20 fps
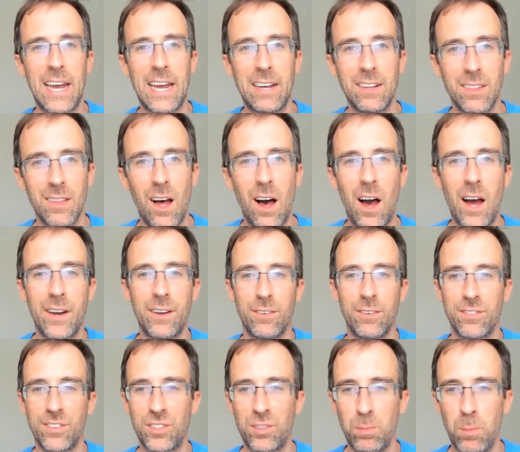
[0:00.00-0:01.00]
a lot
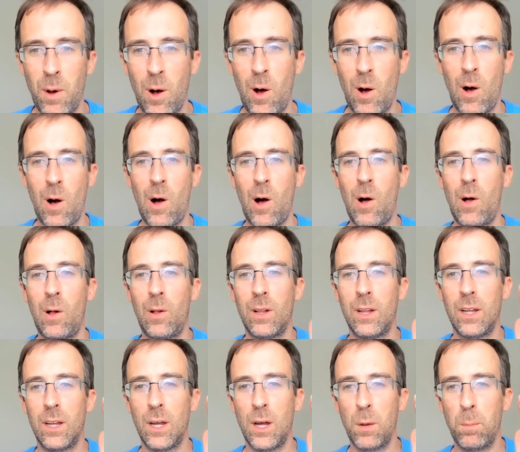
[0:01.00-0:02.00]
of small
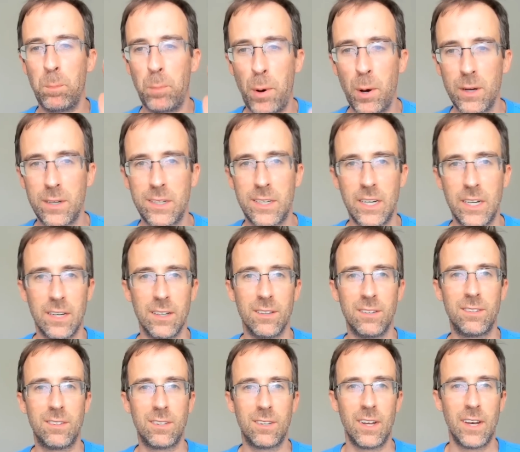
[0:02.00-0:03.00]

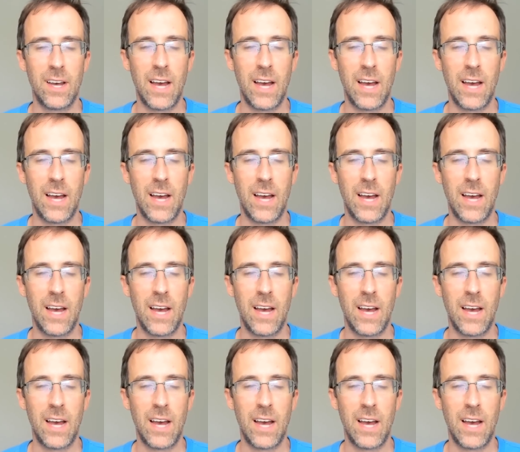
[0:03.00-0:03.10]
pushes